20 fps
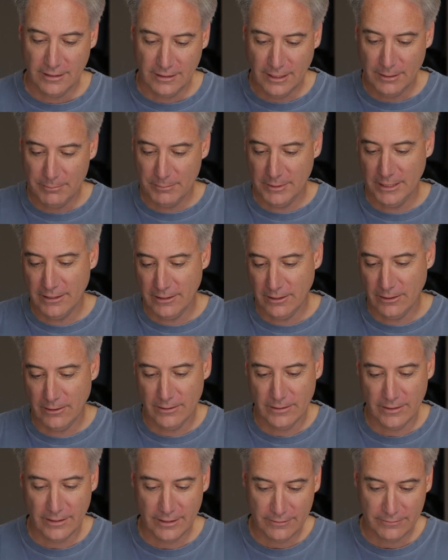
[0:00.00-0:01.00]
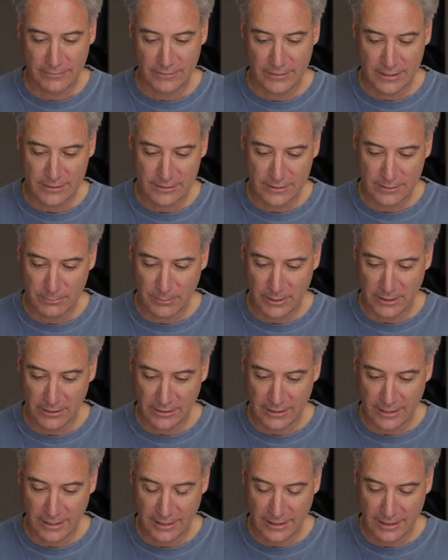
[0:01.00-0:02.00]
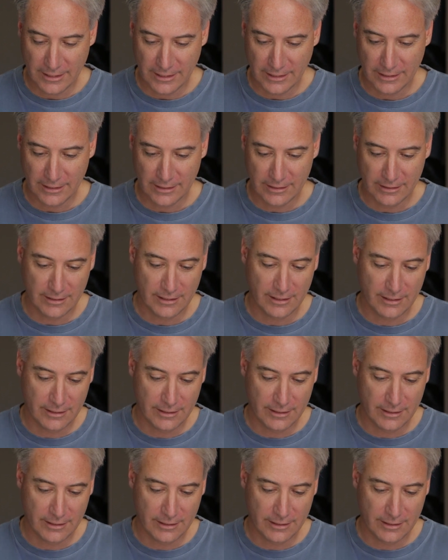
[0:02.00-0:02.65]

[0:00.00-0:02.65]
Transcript: Let me know if this is what you're kind of thinking.